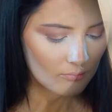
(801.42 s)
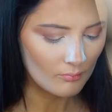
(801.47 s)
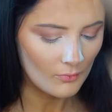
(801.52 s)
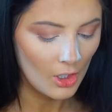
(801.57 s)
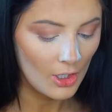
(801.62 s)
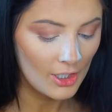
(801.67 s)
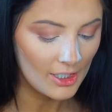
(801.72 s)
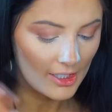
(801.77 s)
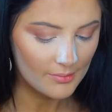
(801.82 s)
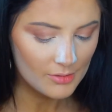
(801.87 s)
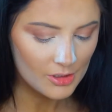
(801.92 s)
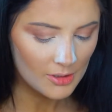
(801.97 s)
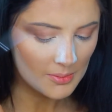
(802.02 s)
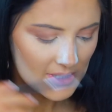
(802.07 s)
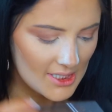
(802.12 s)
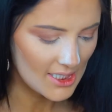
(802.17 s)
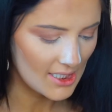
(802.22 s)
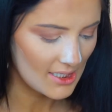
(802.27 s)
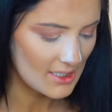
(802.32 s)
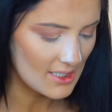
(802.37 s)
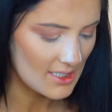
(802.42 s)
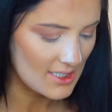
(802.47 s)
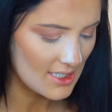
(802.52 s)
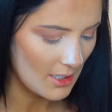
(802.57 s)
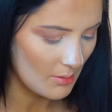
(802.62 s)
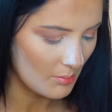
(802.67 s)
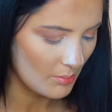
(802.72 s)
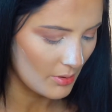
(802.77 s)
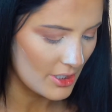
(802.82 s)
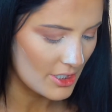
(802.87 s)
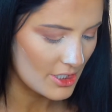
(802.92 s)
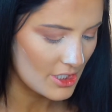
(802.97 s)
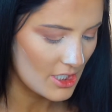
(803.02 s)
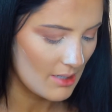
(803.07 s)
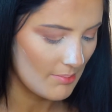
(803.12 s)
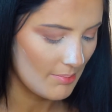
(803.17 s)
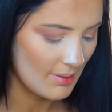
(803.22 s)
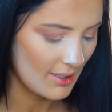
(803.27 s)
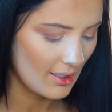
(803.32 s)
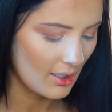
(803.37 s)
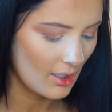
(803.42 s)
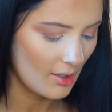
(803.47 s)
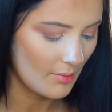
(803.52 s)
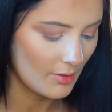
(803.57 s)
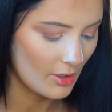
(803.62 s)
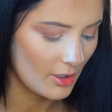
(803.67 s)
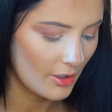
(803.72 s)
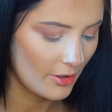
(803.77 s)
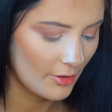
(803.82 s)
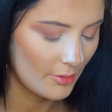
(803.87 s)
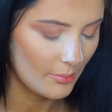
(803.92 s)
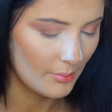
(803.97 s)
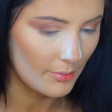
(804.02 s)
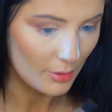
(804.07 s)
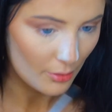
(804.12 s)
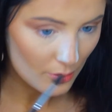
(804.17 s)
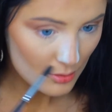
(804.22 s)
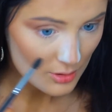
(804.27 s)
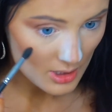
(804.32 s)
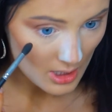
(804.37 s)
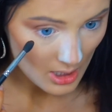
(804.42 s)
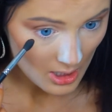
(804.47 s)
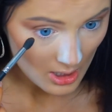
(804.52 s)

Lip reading: Alright, now I'm just going to be taking the same brush and picking up the color Mousse.